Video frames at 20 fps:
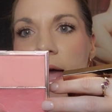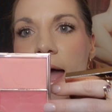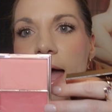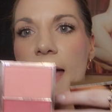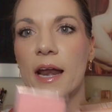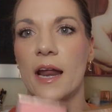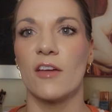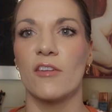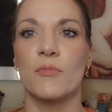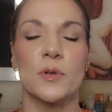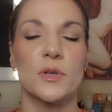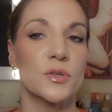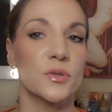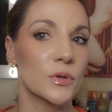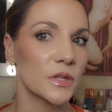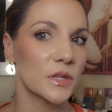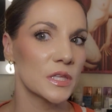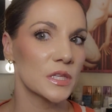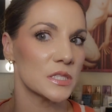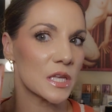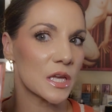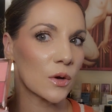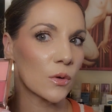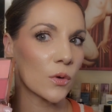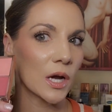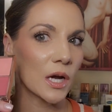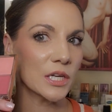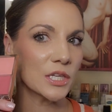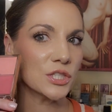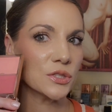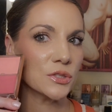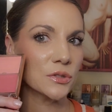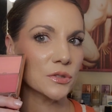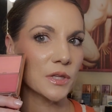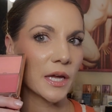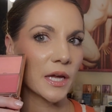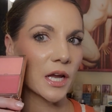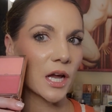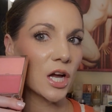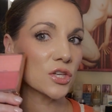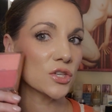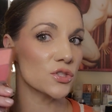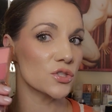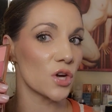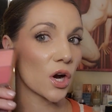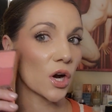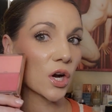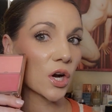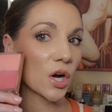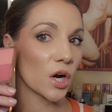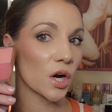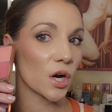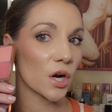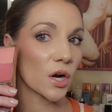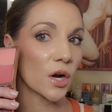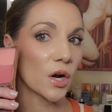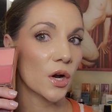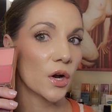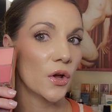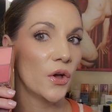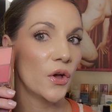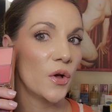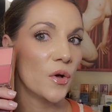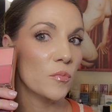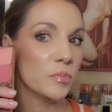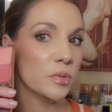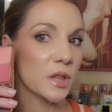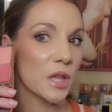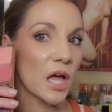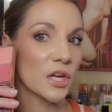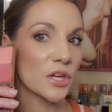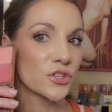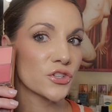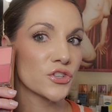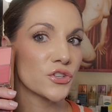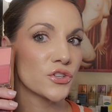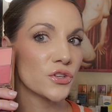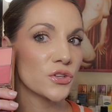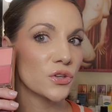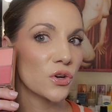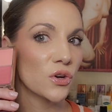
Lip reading: And I've been doing this thing where I do like a darker blush